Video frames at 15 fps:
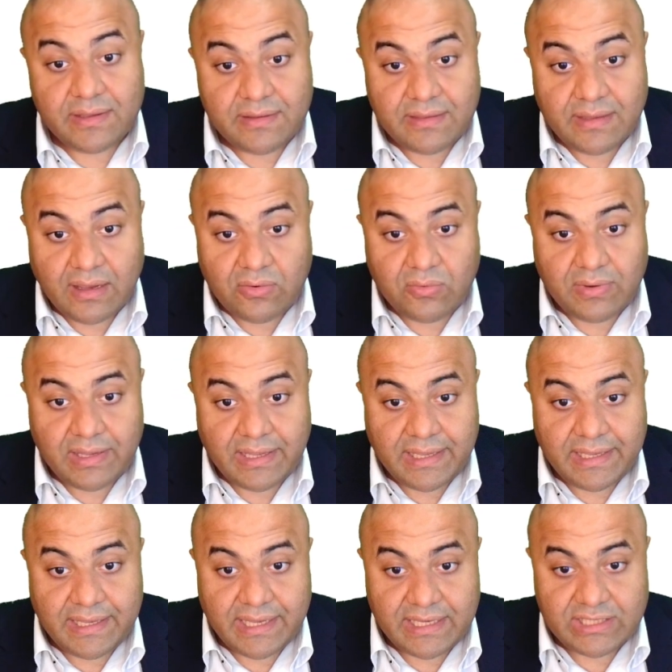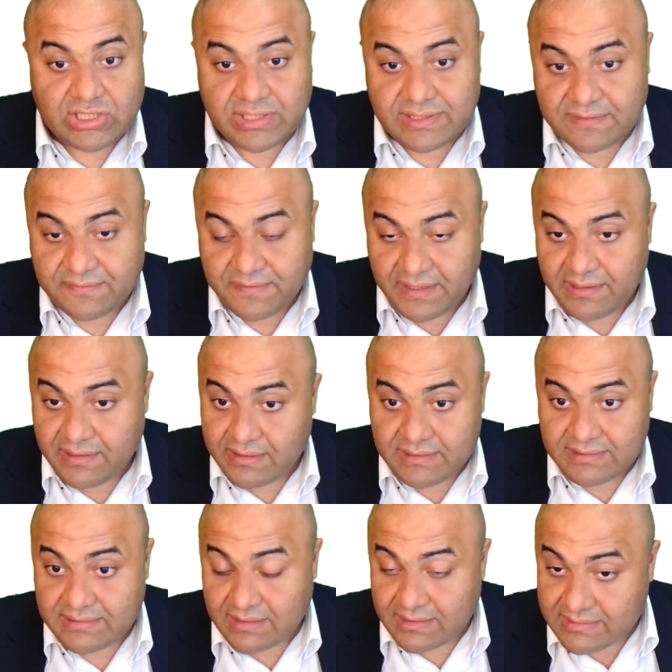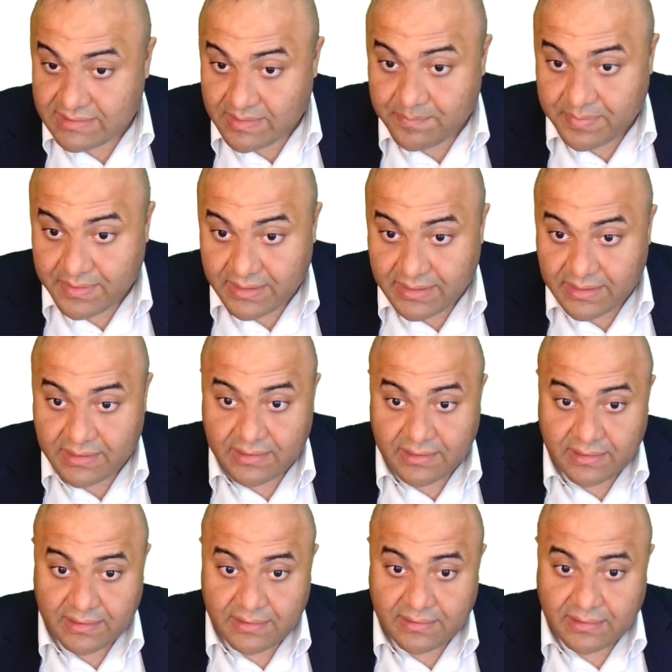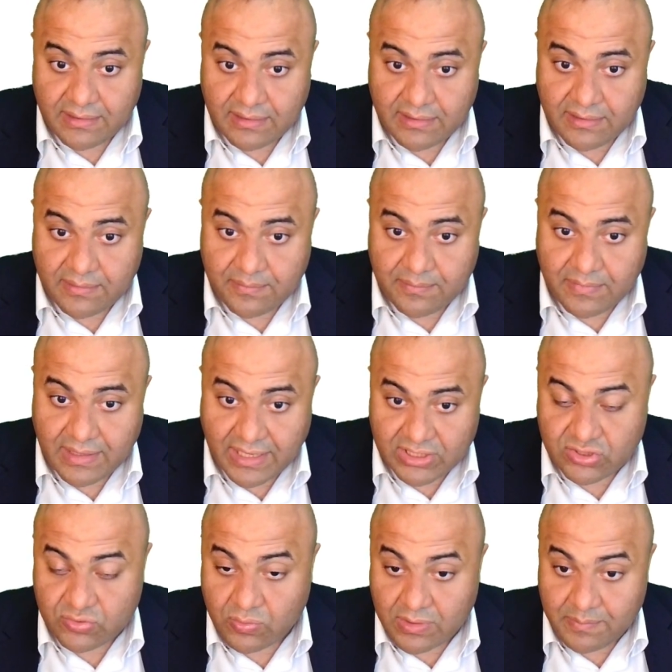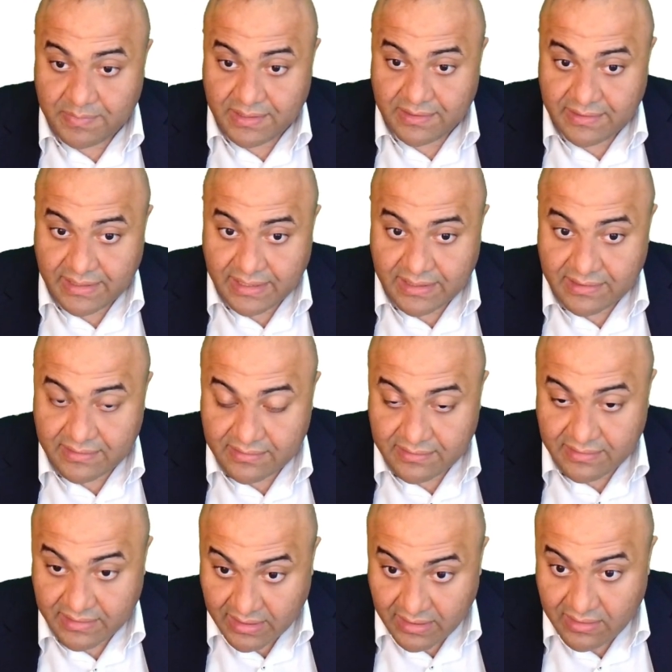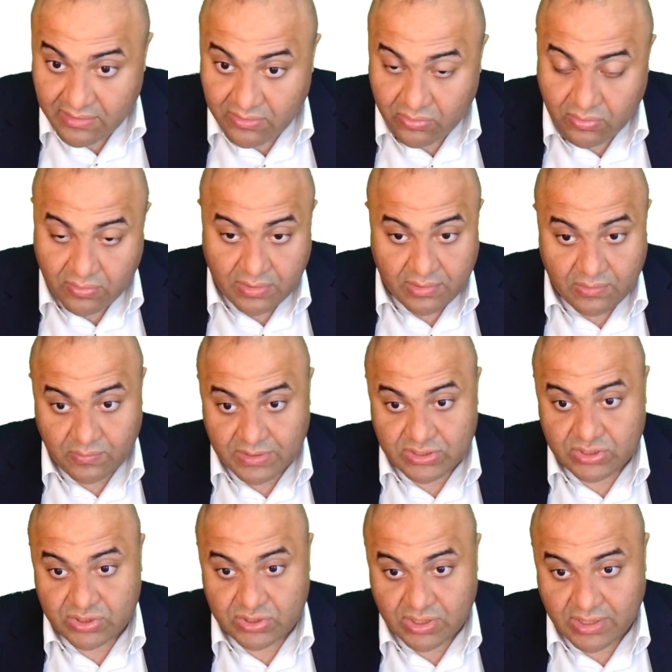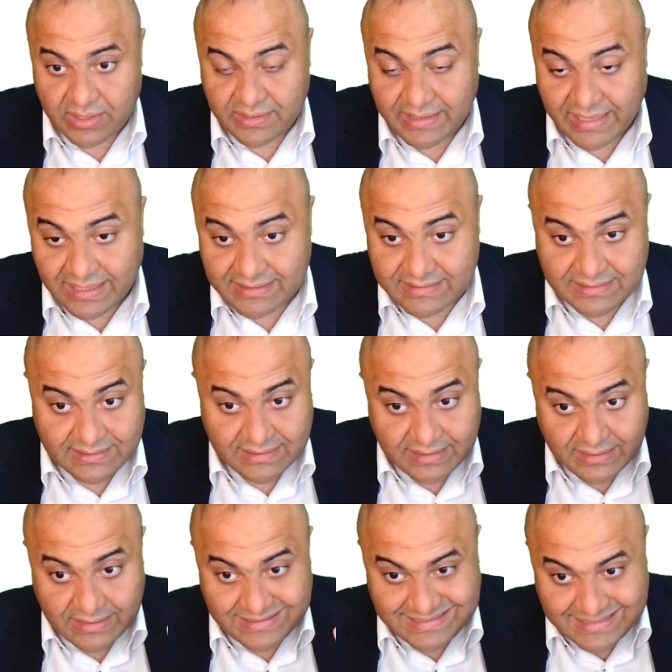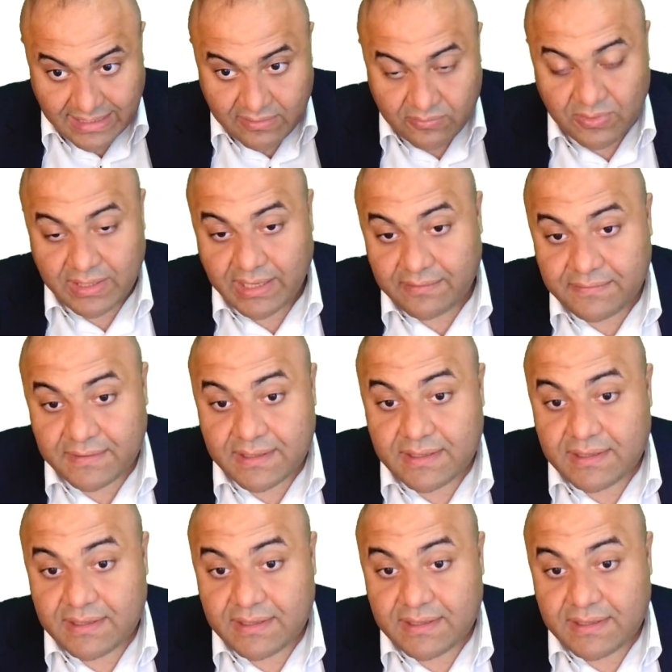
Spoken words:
Now HSV is simply H will be the color on which that cell will have,